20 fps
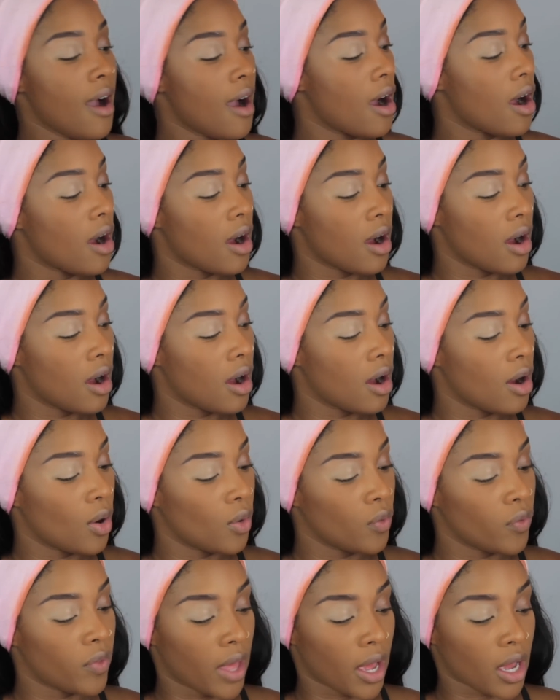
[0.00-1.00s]

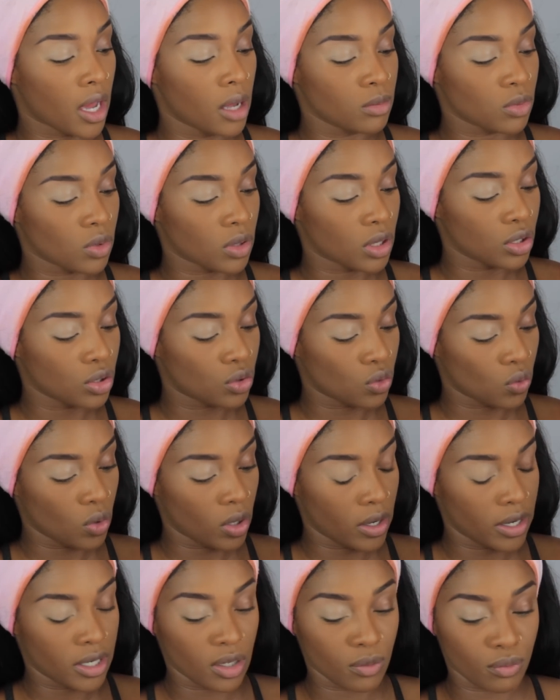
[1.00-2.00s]
uh, that comes with a
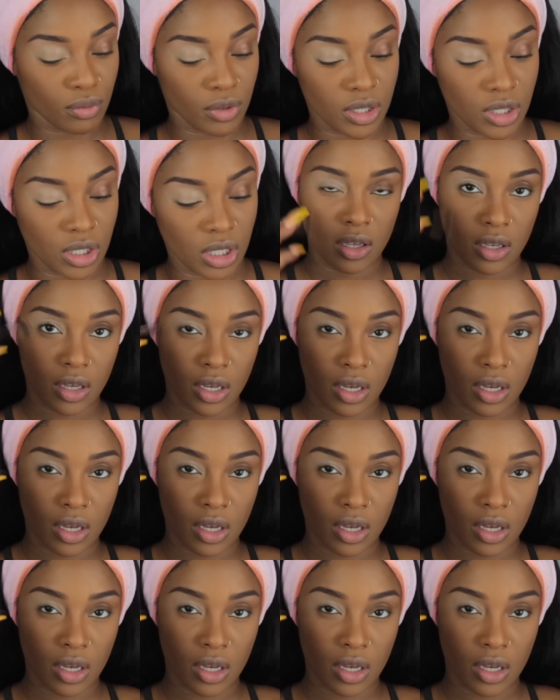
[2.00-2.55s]
dual-ended brush.